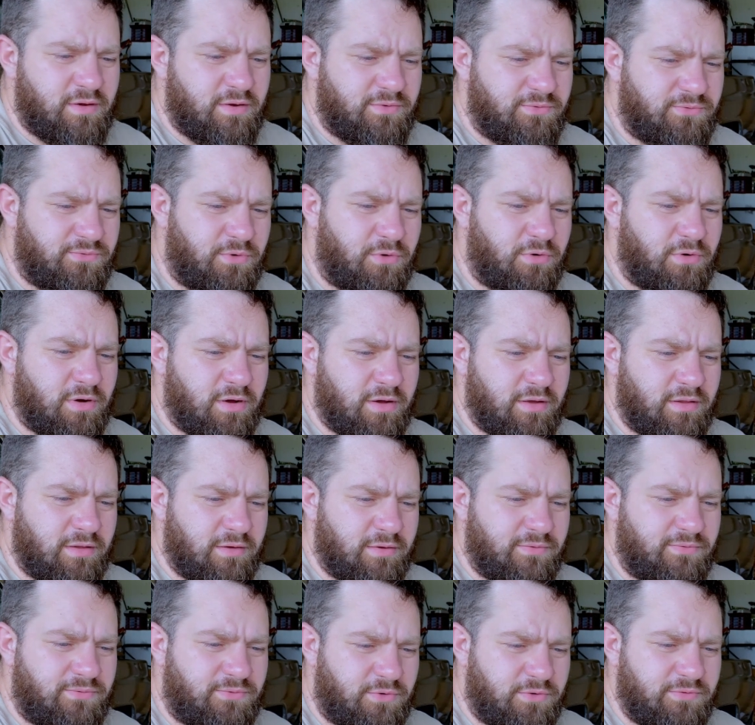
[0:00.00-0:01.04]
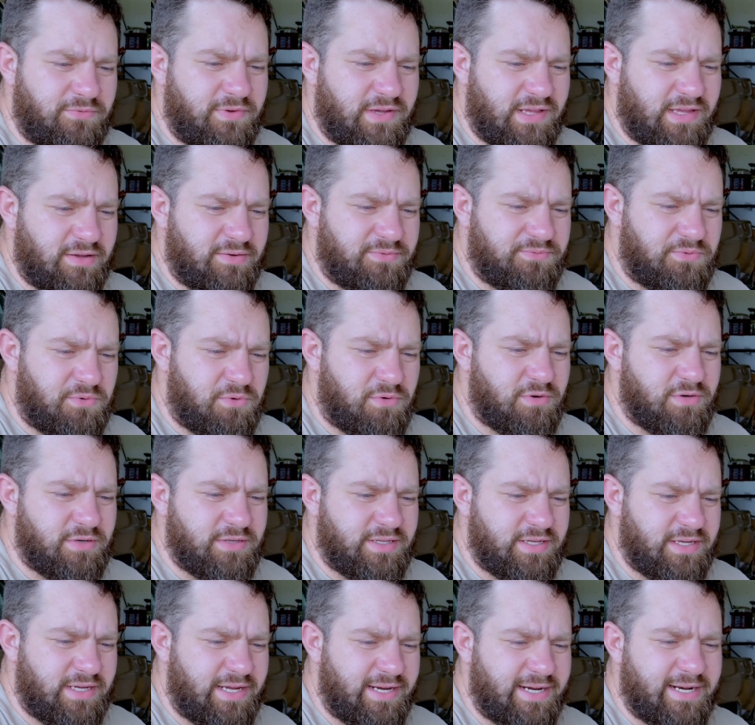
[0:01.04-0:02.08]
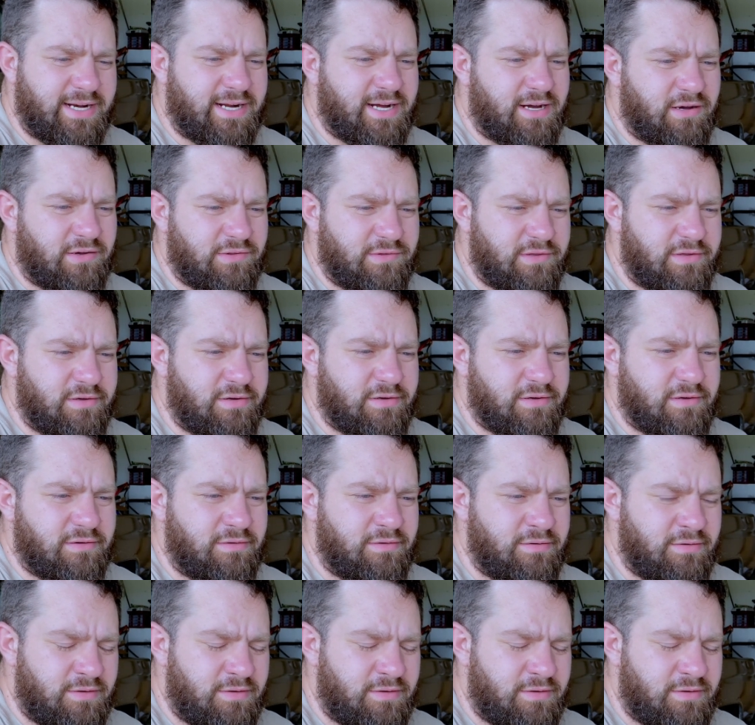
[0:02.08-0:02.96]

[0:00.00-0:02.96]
454 to get it out. The